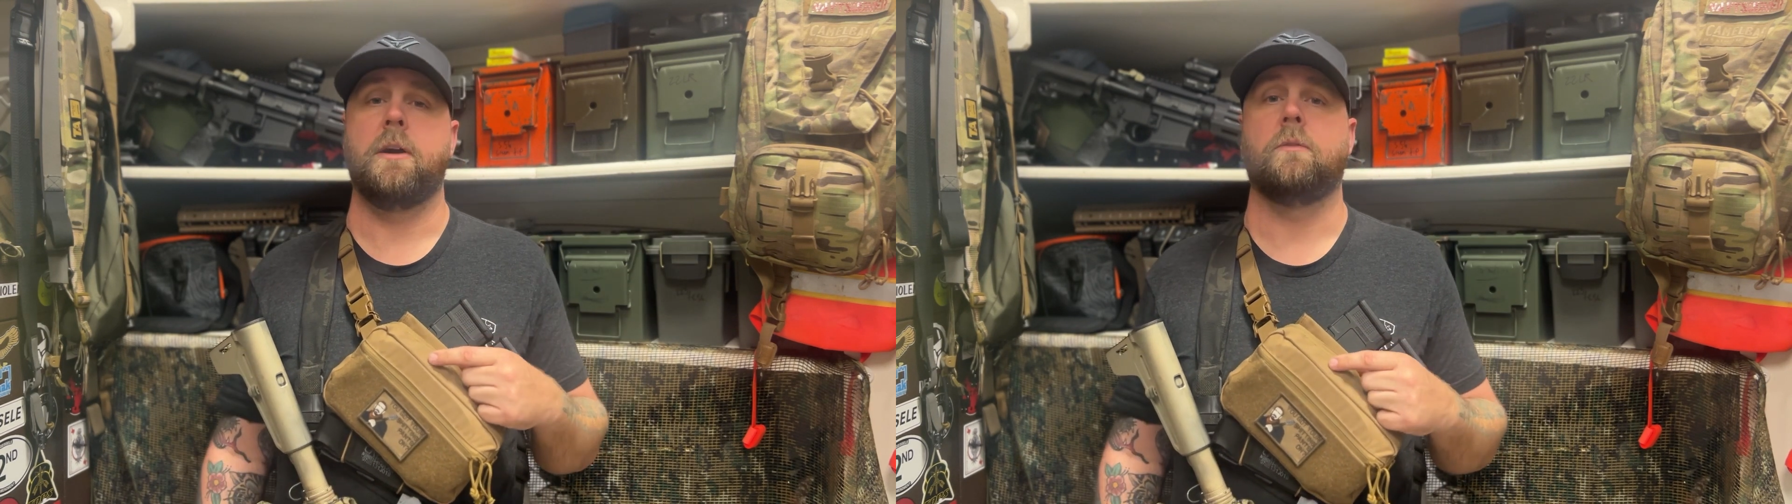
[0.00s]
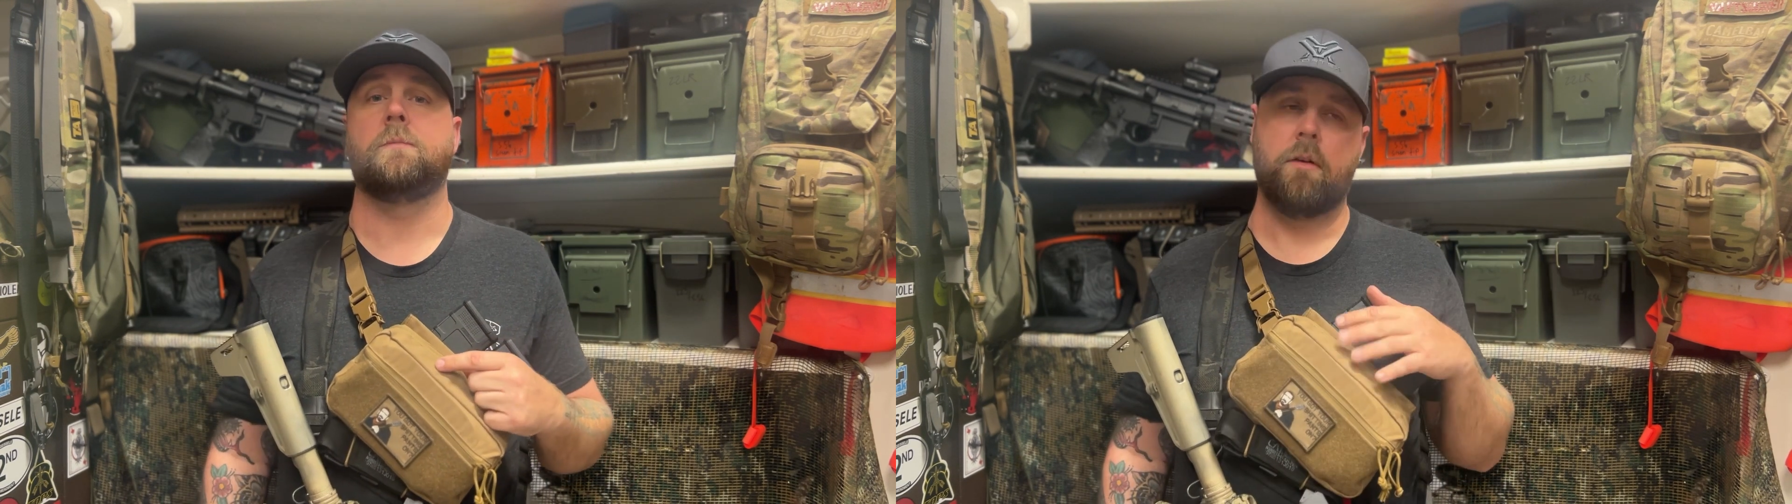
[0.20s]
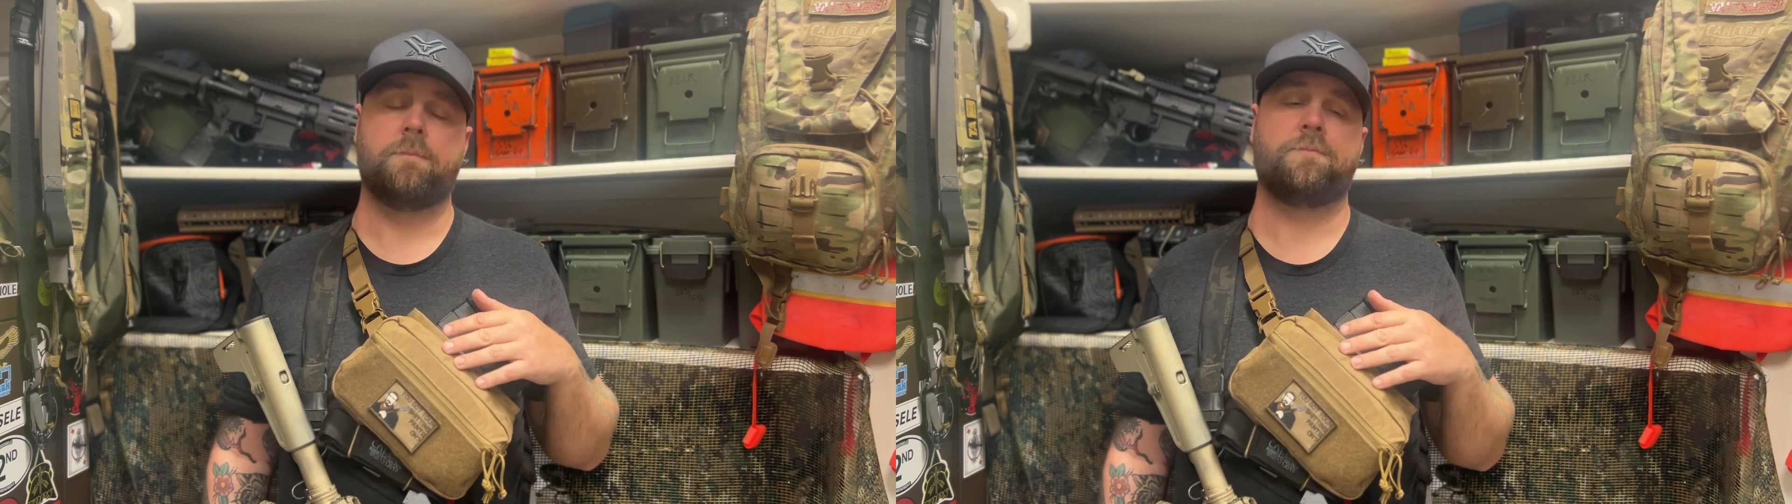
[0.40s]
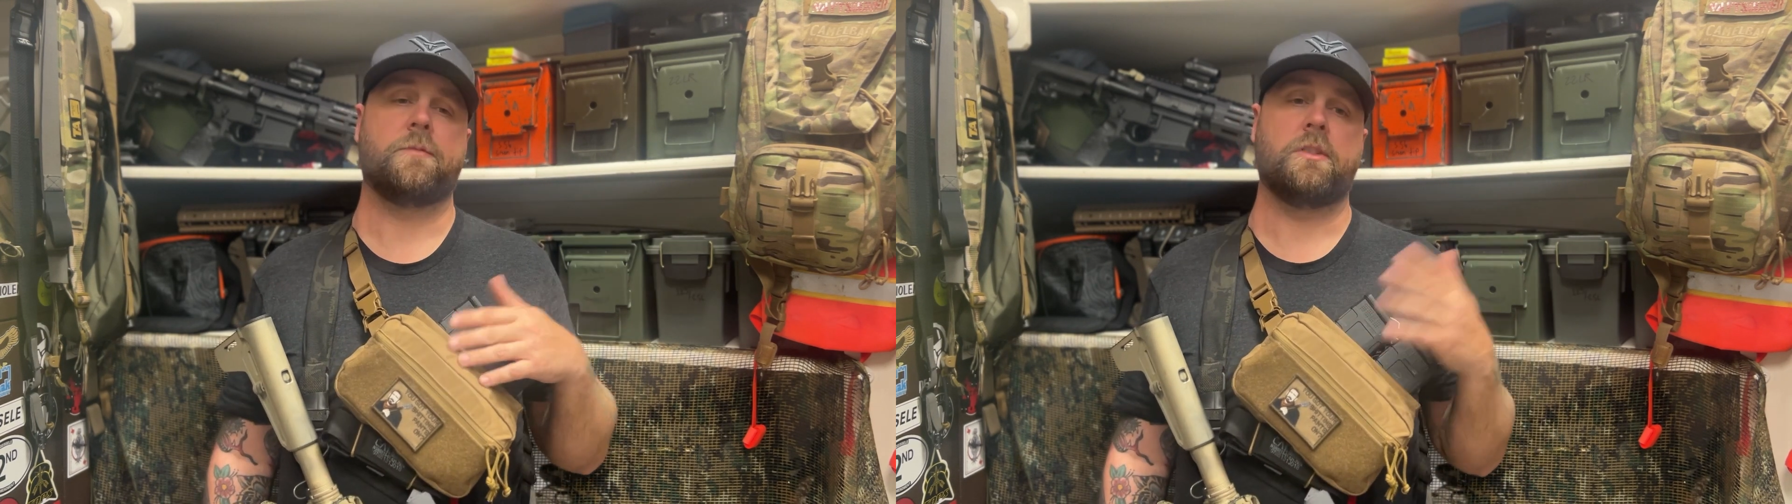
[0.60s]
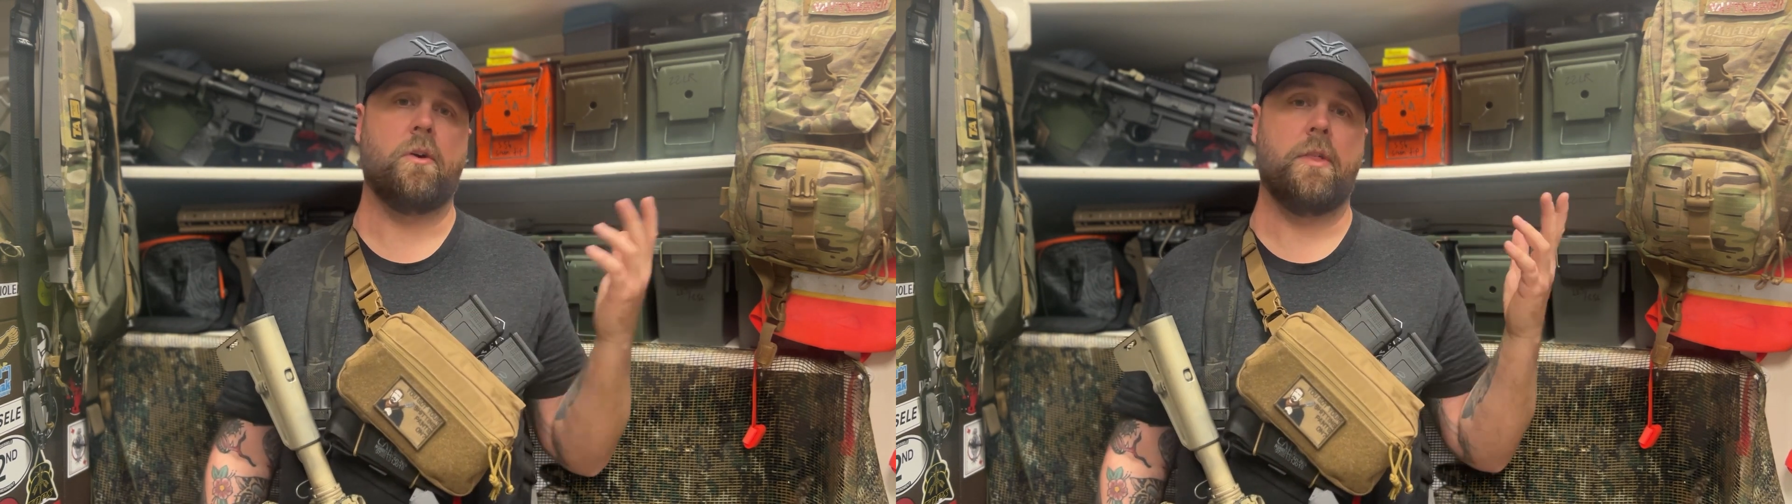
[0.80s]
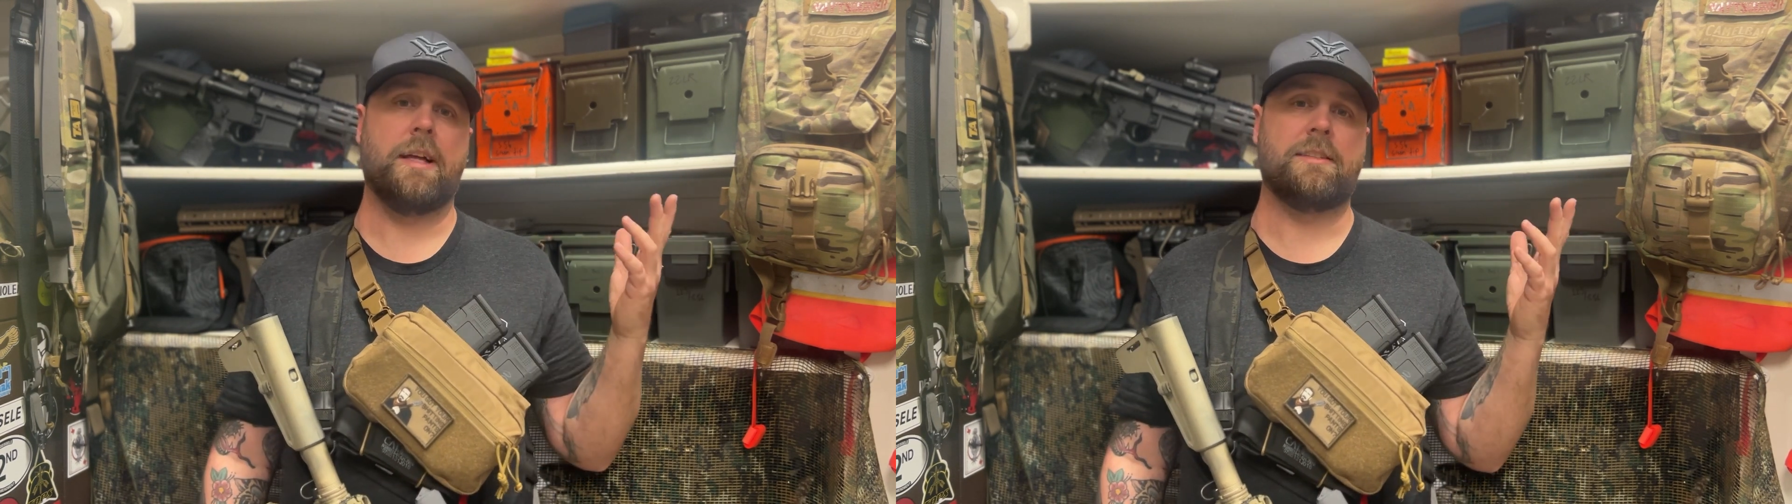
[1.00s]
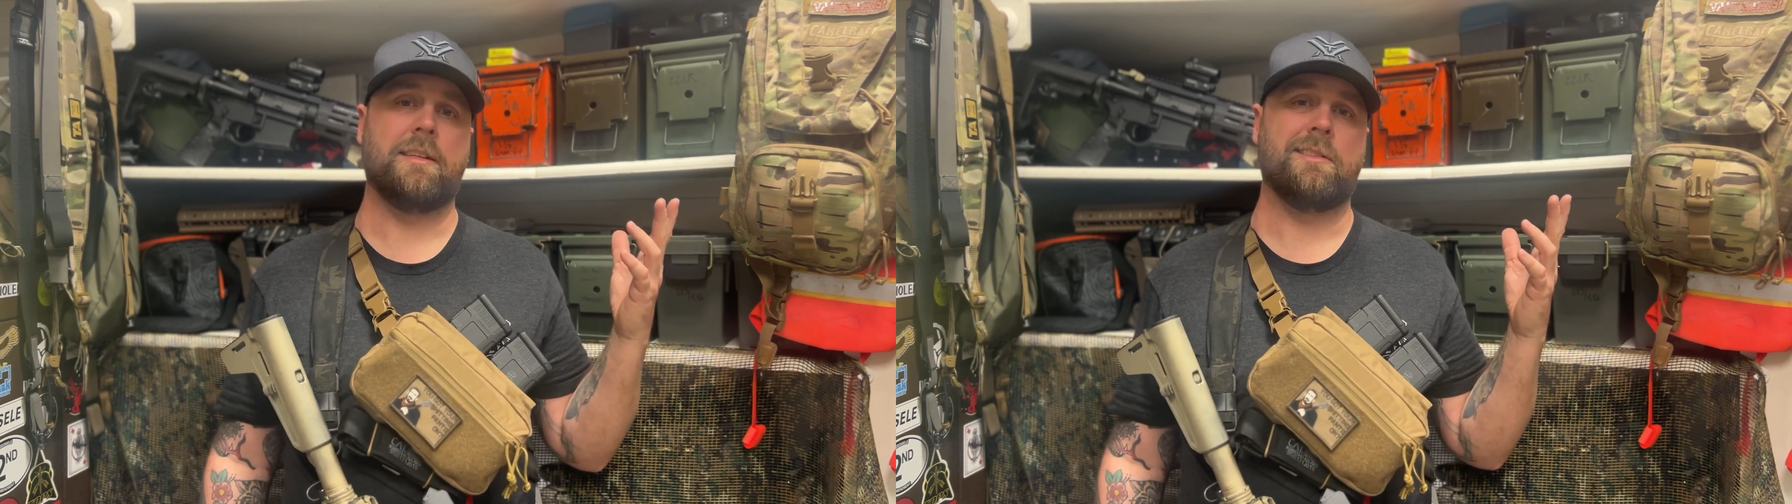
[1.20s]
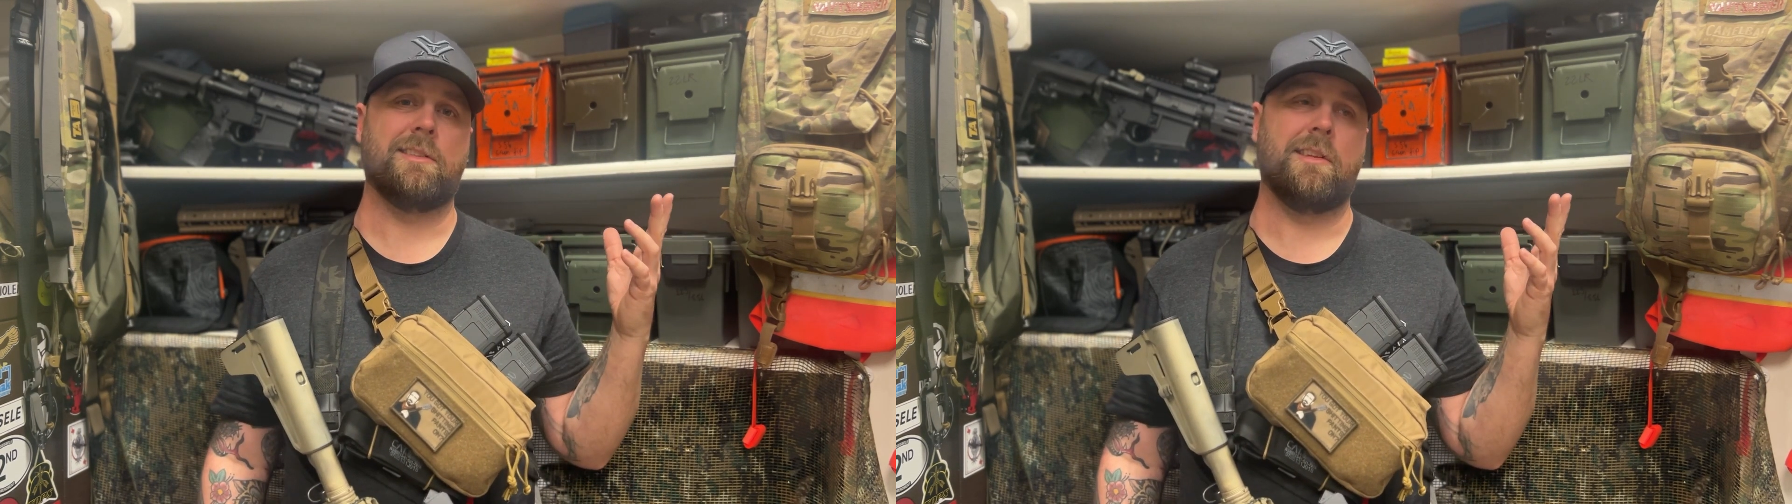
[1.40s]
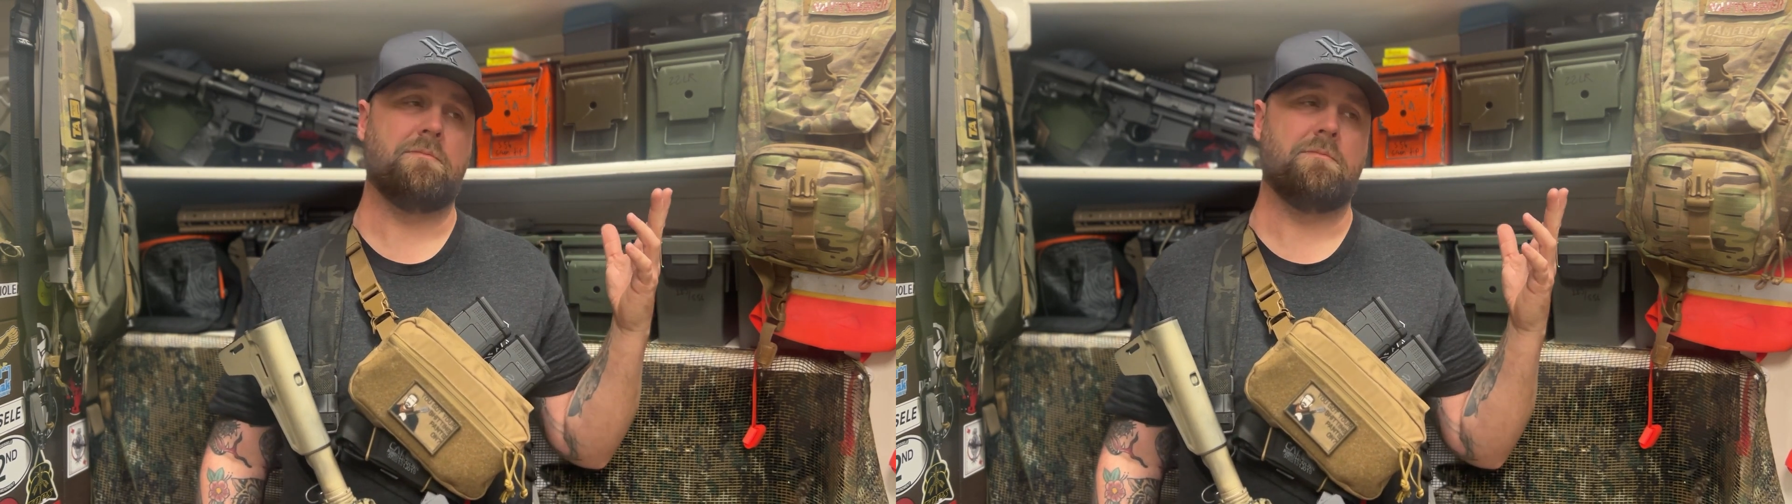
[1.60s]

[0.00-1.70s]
out. So that's it.